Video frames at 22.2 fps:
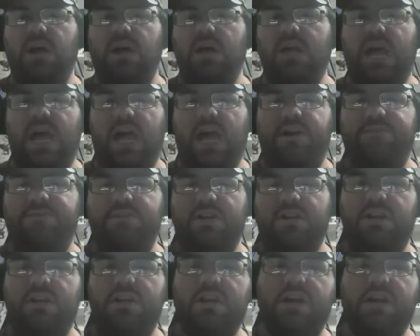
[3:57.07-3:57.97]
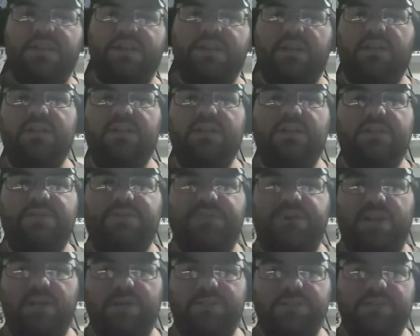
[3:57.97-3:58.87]
have nothing to
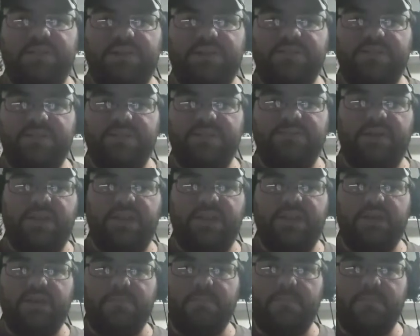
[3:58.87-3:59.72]
defend themselves with.